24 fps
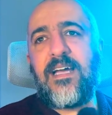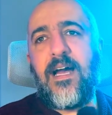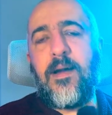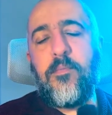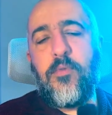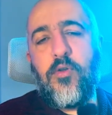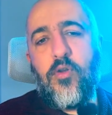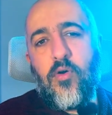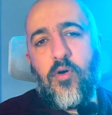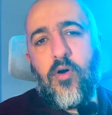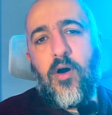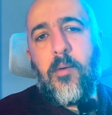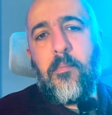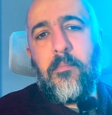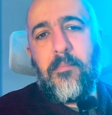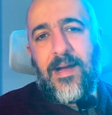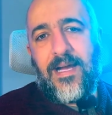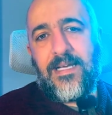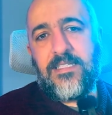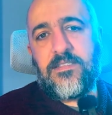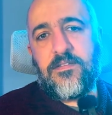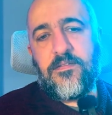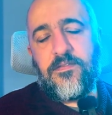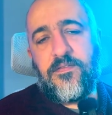I'm not a
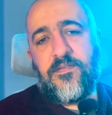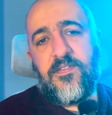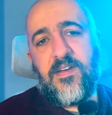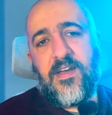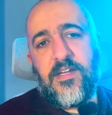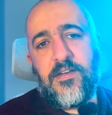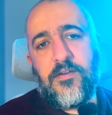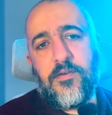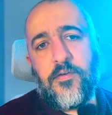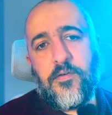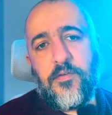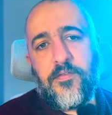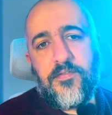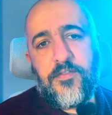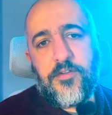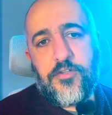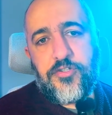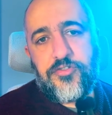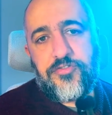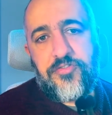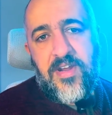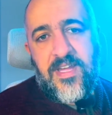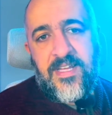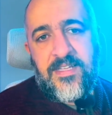massive fan of the
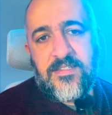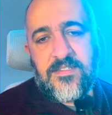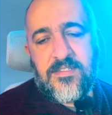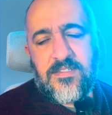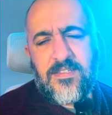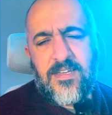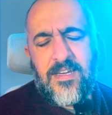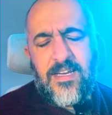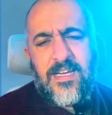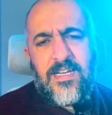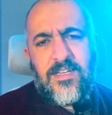trains.